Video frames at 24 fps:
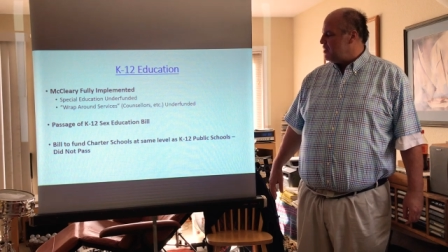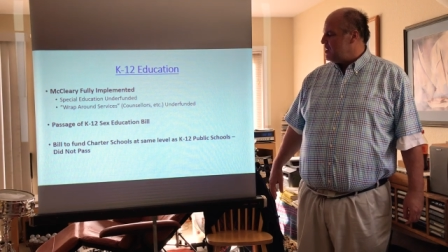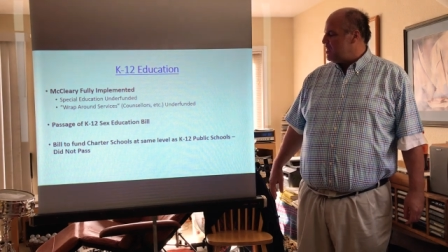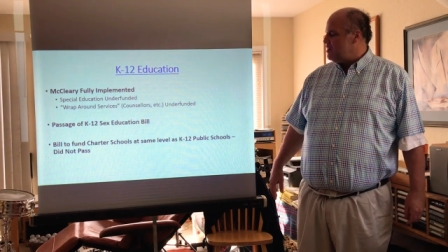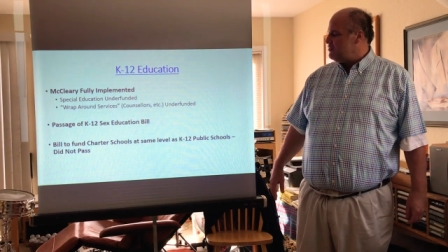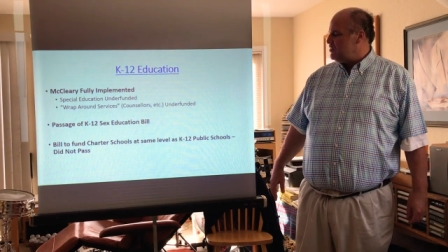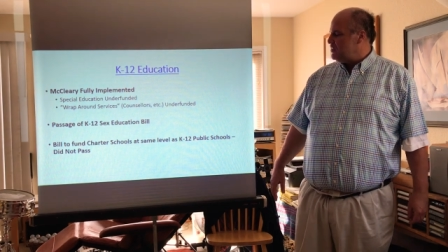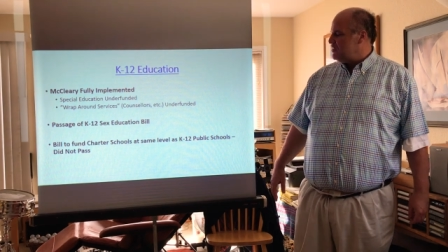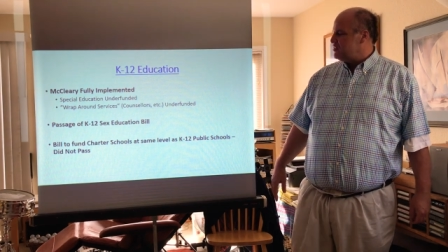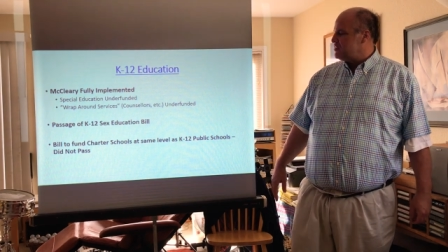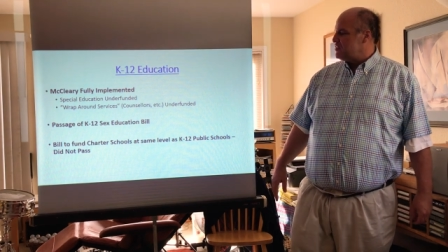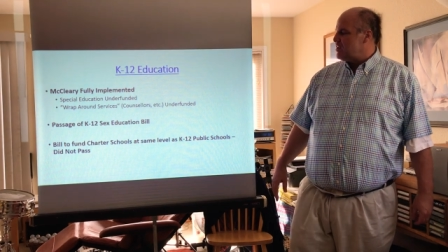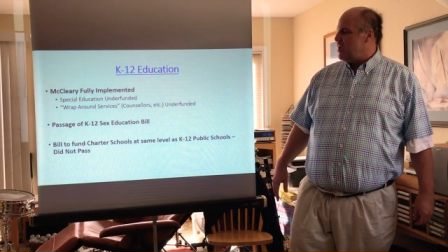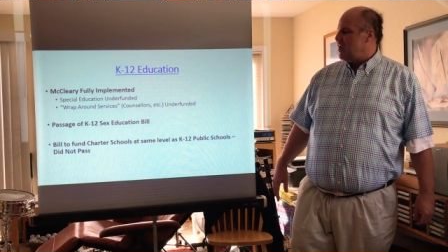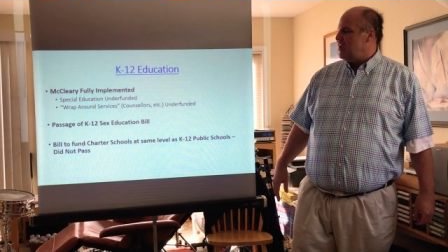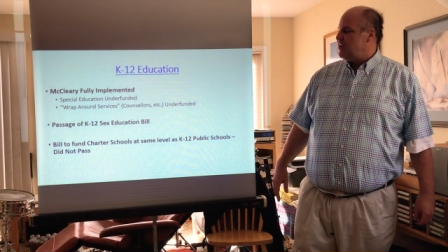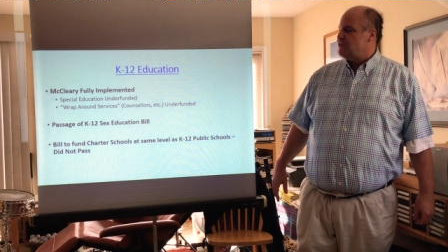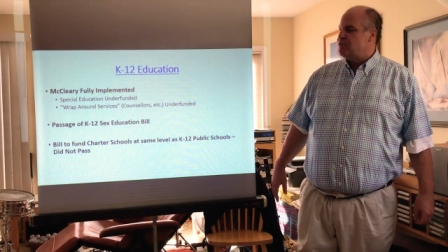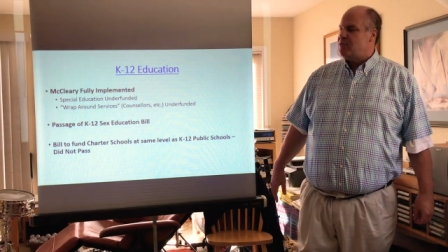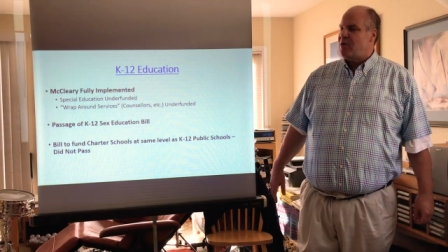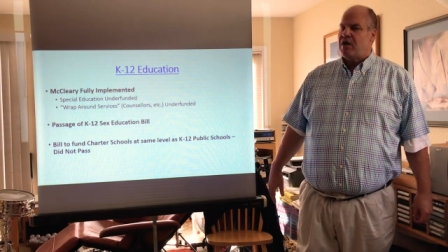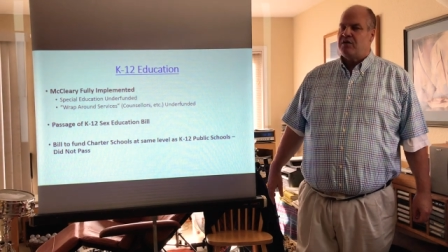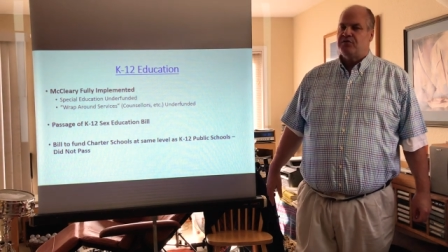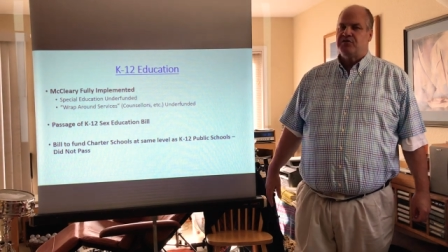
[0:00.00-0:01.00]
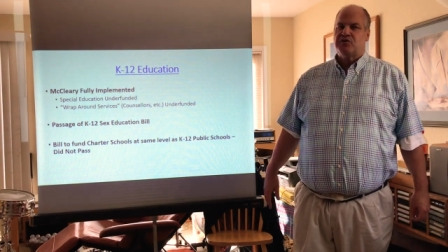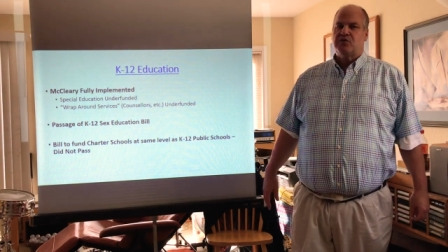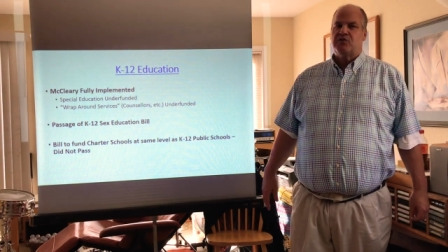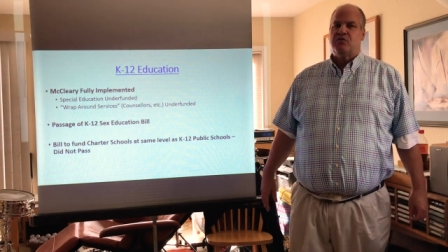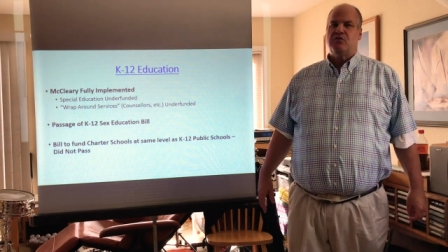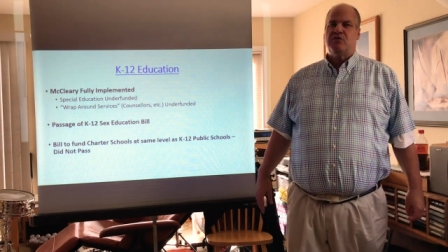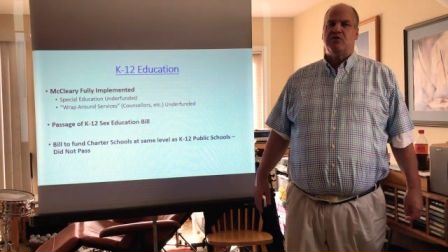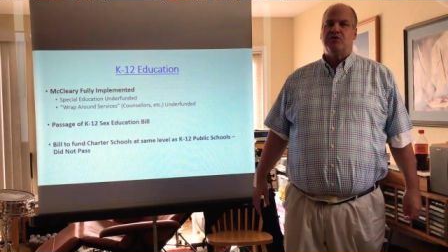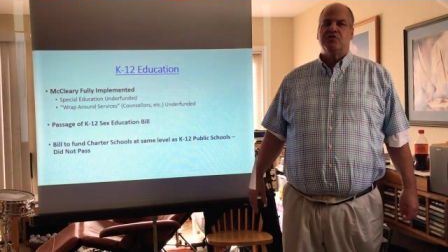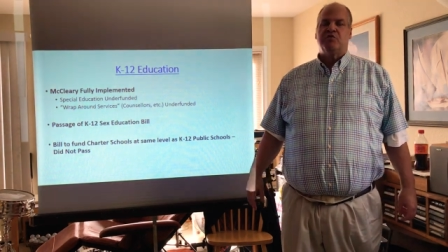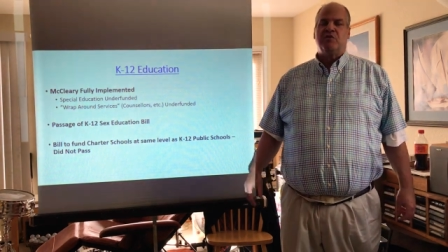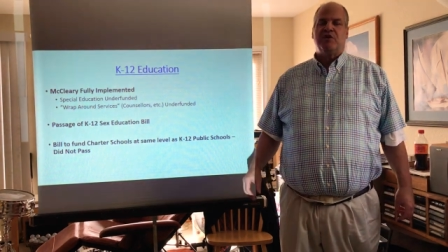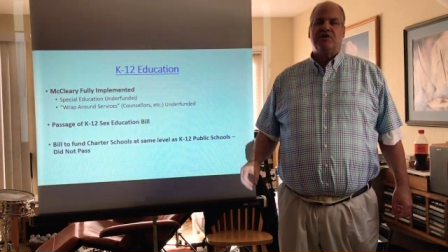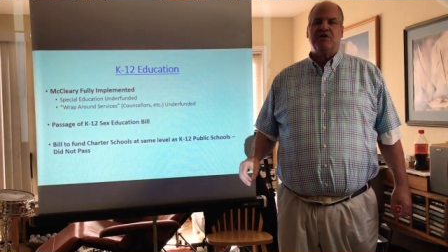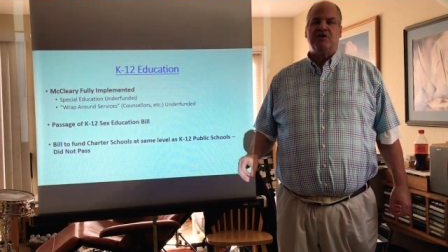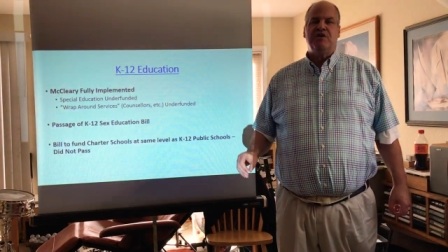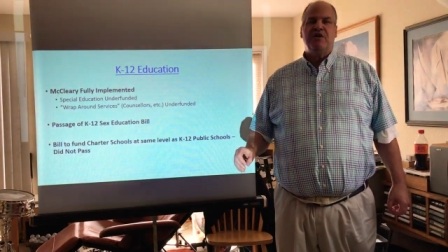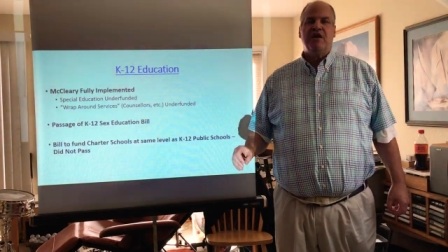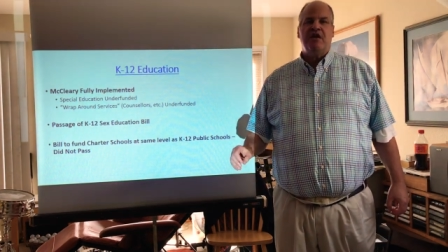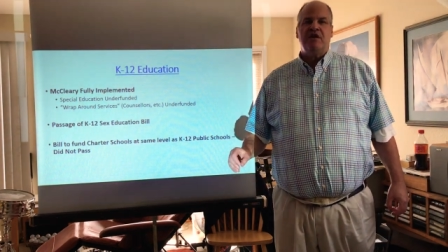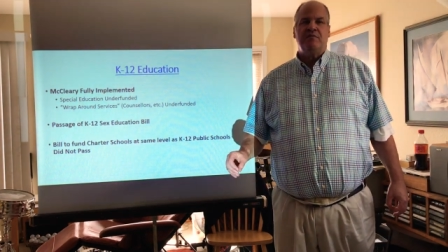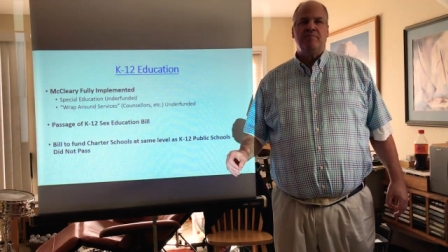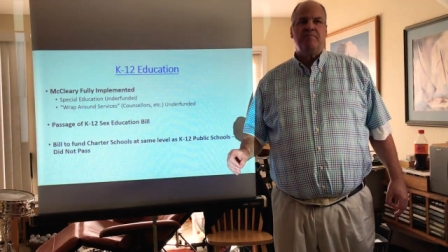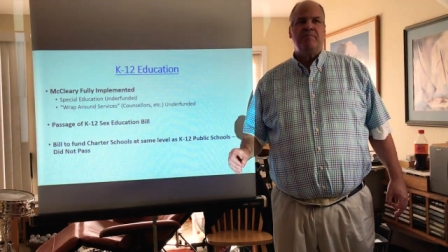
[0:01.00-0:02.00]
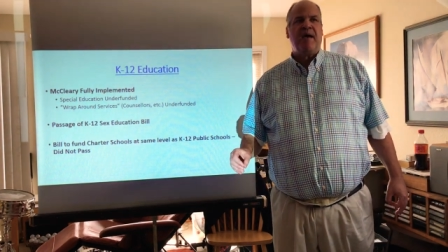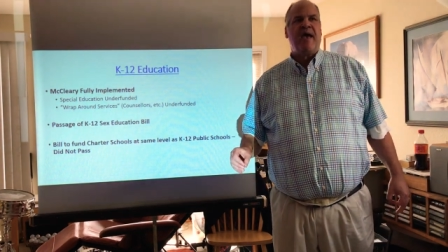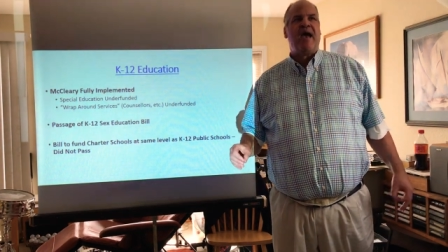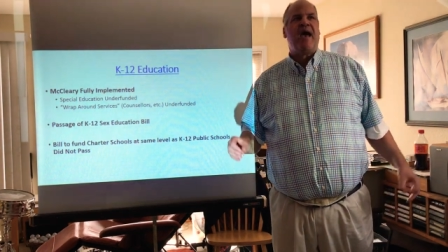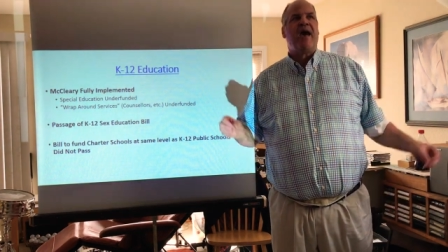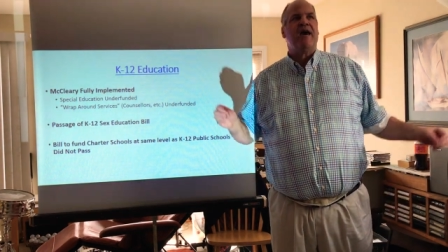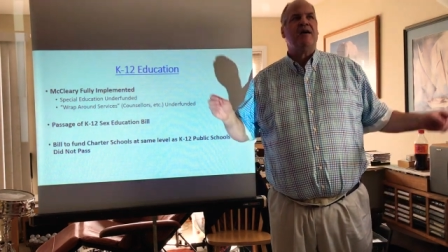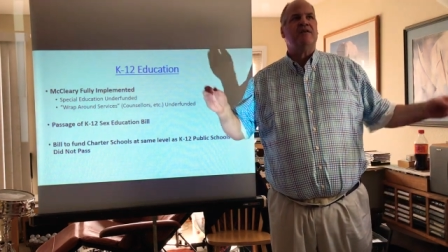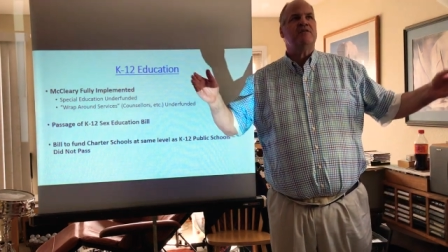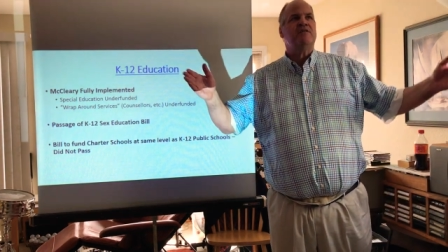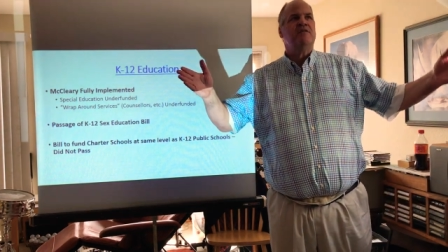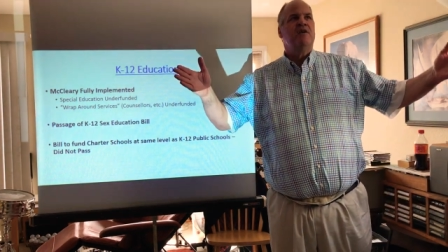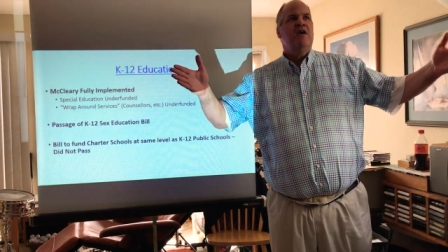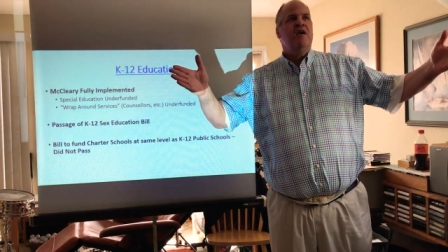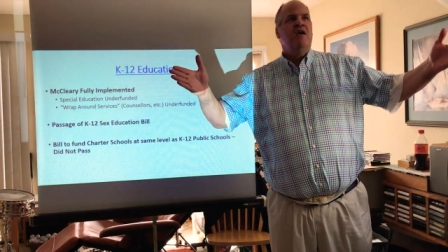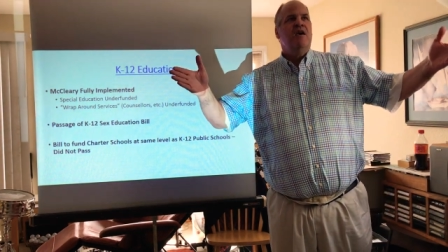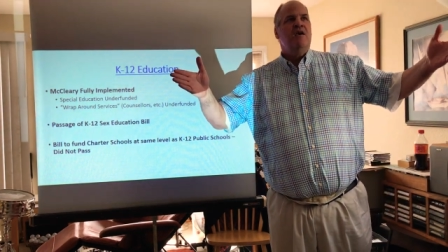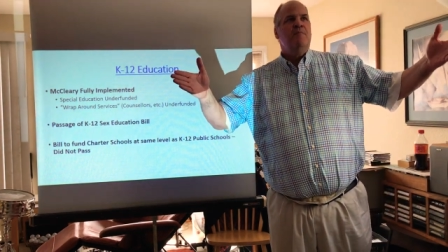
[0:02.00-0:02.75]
level as K-12 schools, which didn't pass.